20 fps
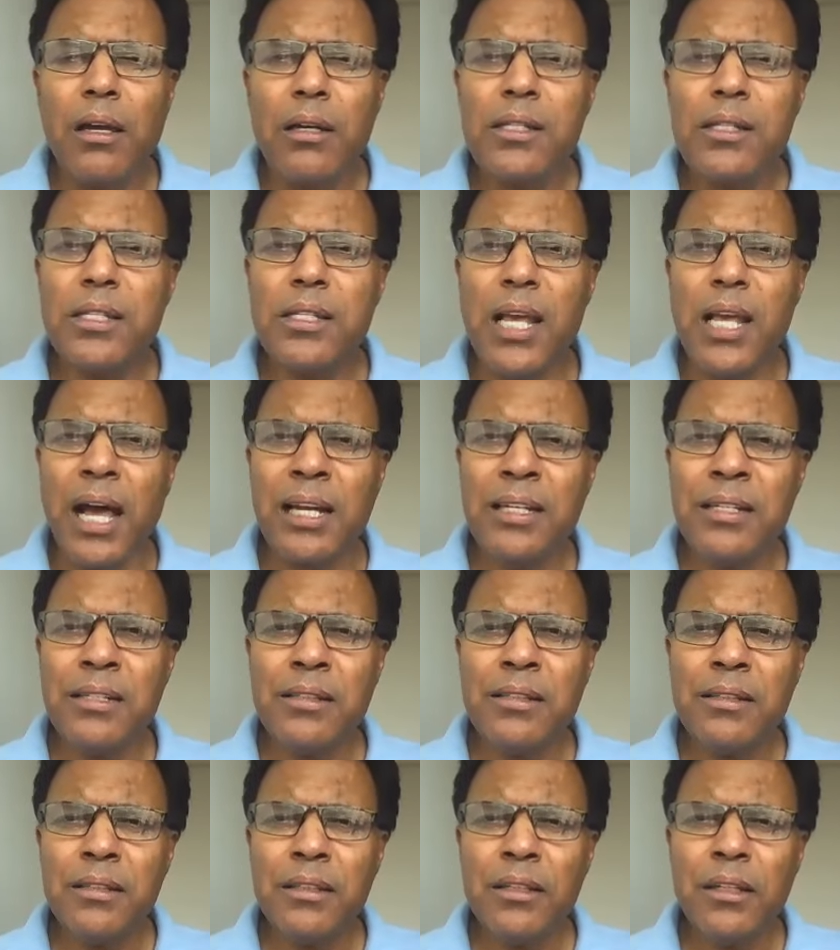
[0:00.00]

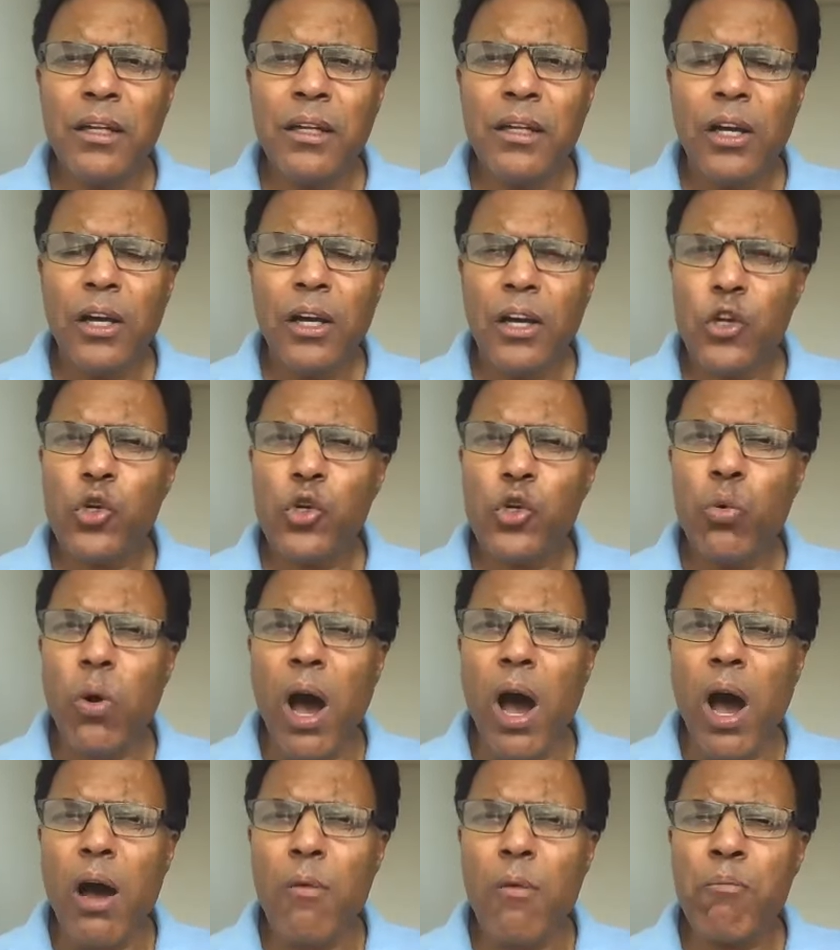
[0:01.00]
Son, you
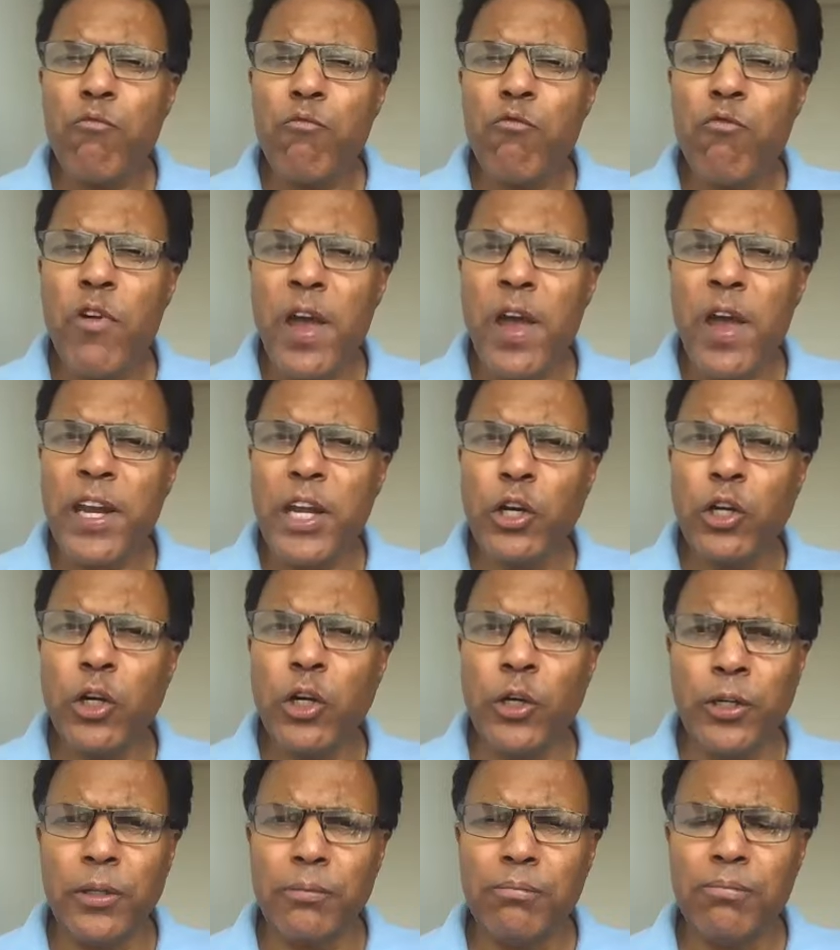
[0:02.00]
are very
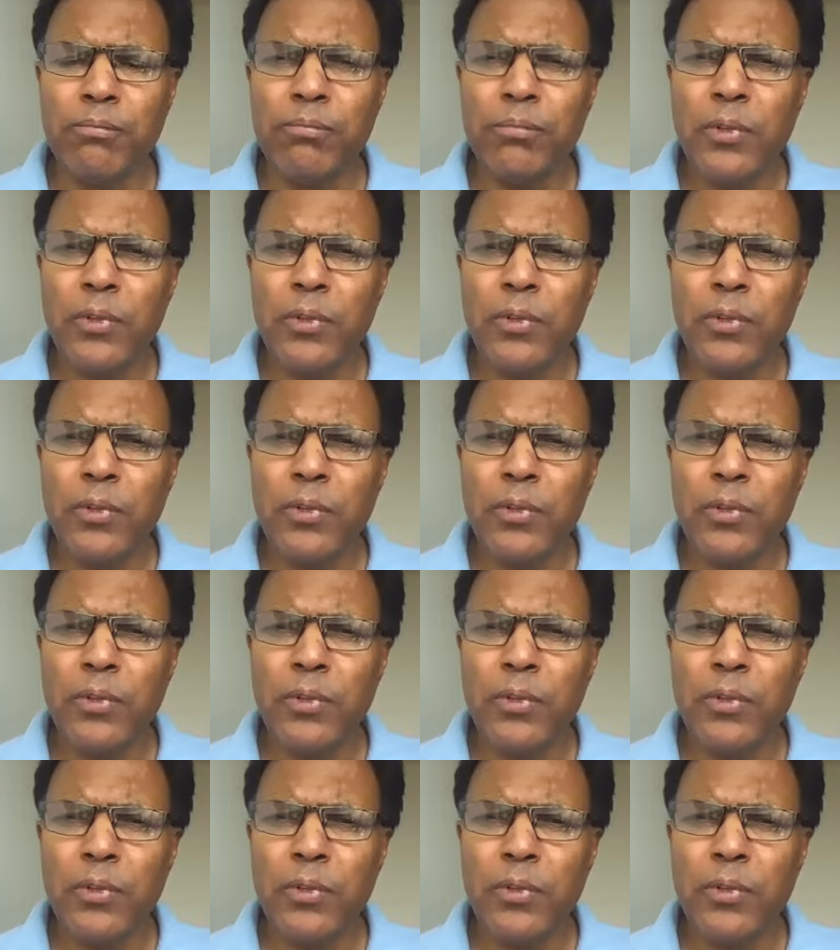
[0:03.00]
good.